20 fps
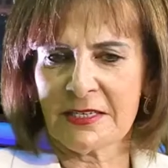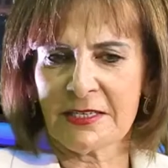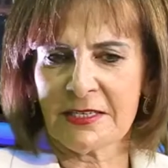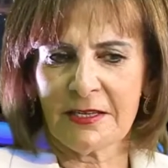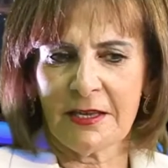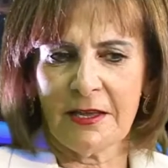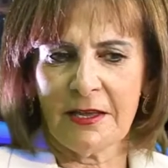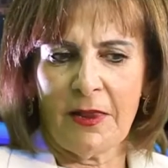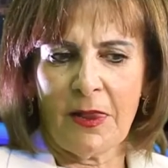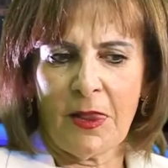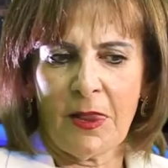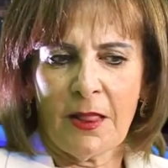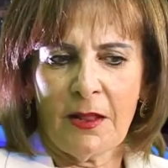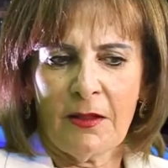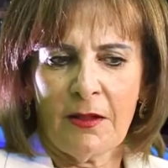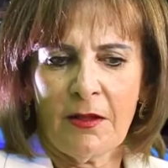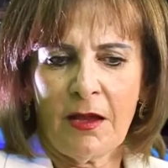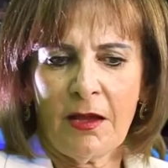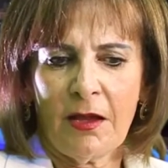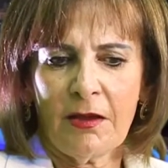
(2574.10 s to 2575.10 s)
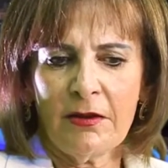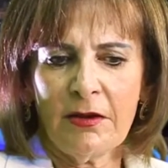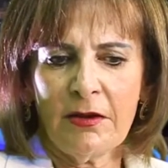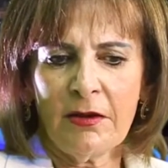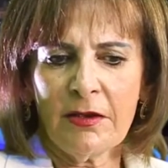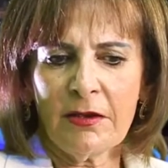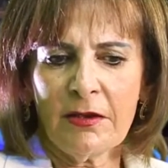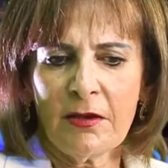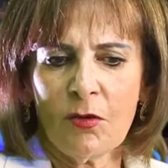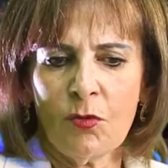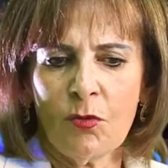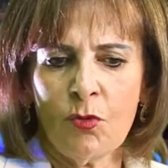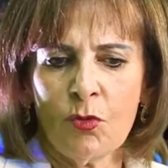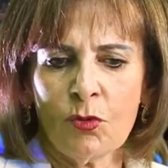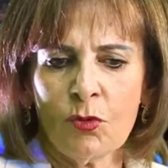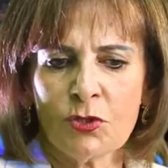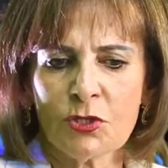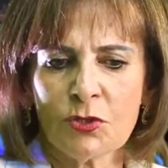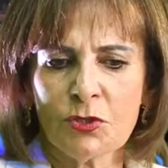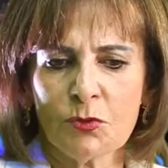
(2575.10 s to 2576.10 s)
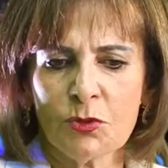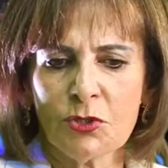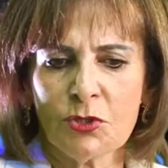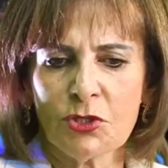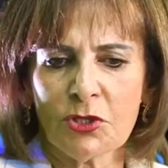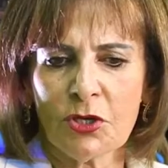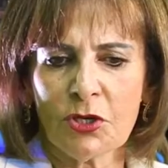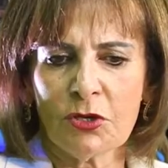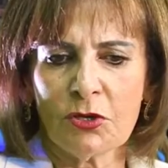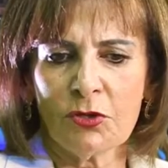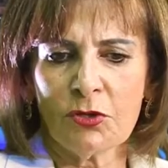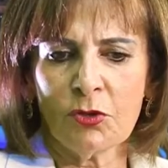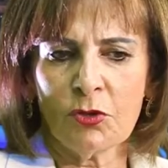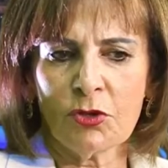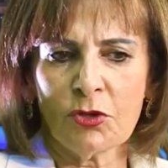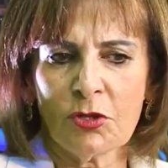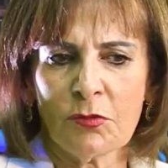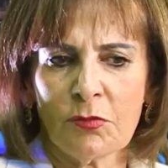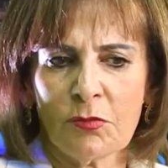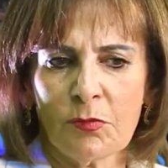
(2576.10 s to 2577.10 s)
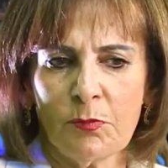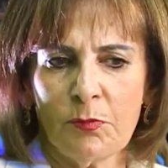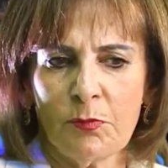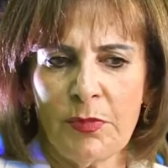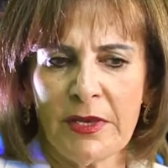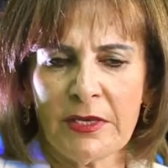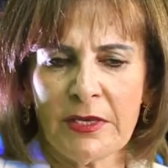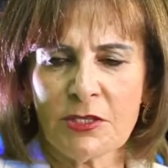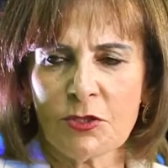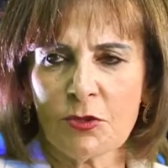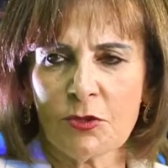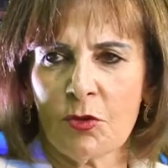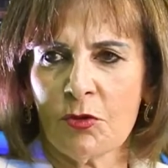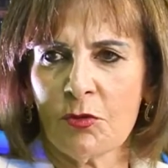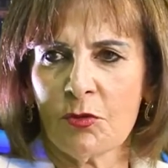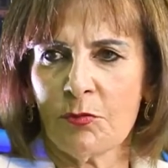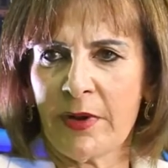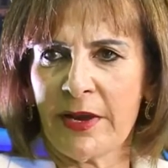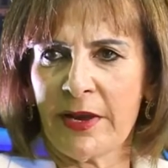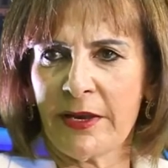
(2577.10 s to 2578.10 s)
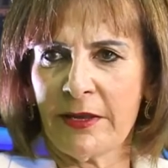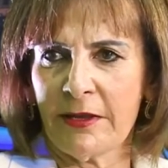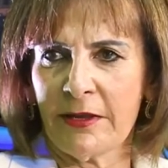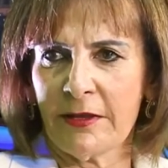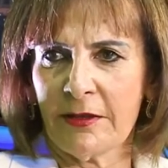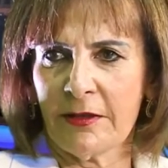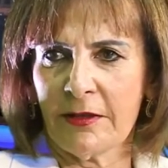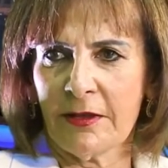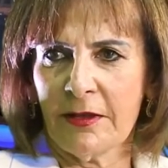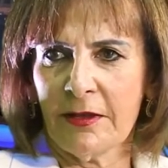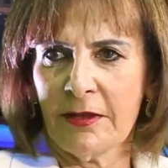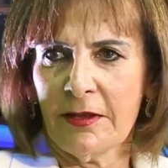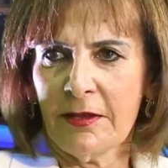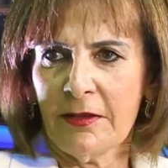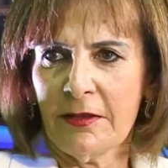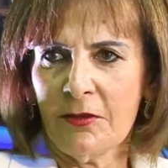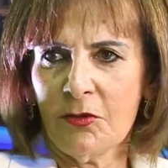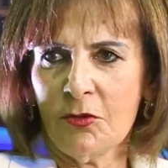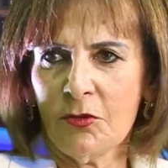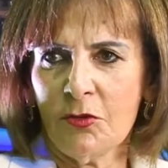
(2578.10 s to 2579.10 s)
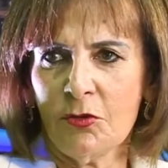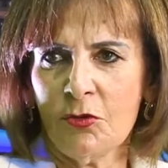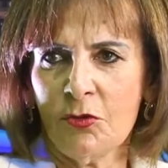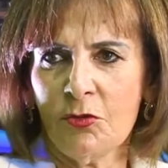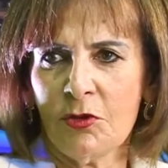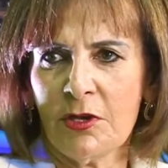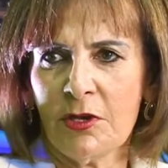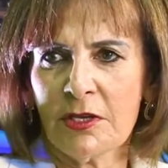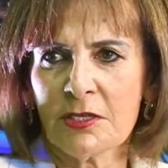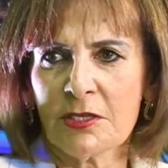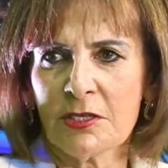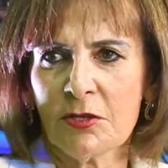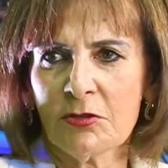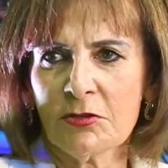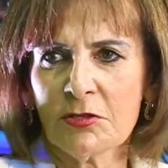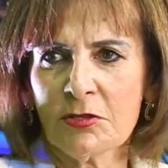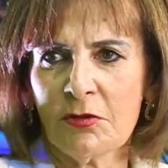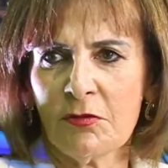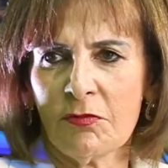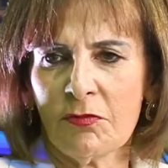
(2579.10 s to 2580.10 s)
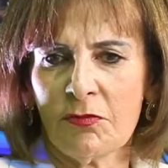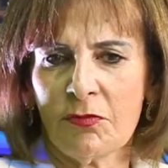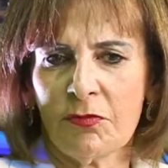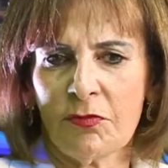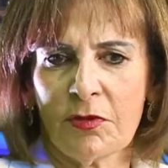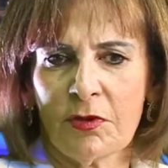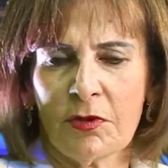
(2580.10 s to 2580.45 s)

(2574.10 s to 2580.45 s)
list. I like awards which are not based on money. Mm-hmm. You know, you get lots of